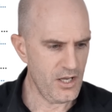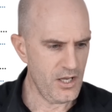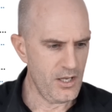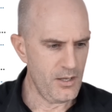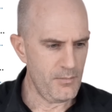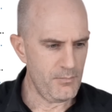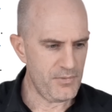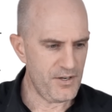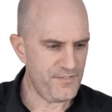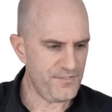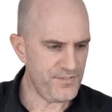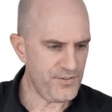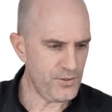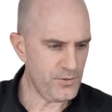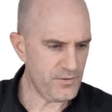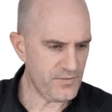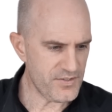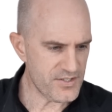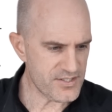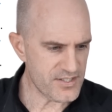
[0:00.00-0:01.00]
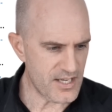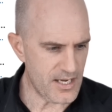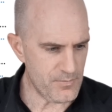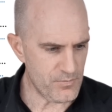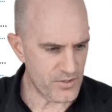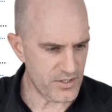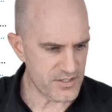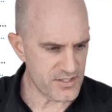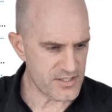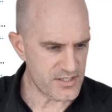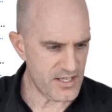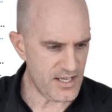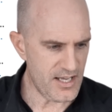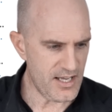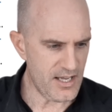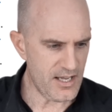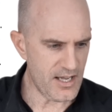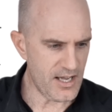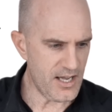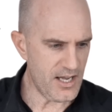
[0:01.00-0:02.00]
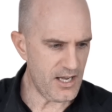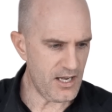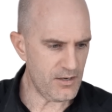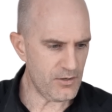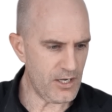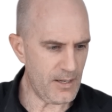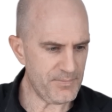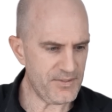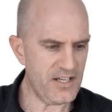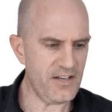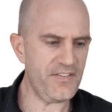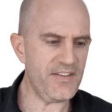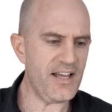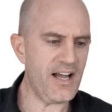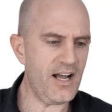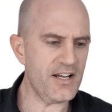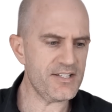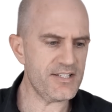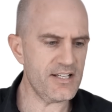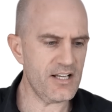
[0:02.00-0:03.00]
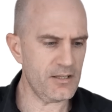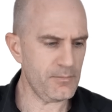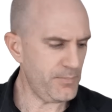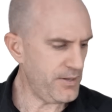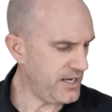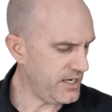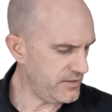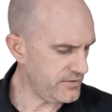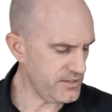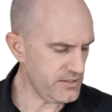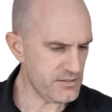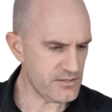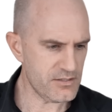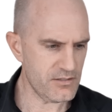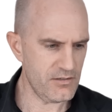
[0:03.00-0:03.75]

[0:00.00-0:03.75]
But a few of the same ones there are updated the RTL pairing,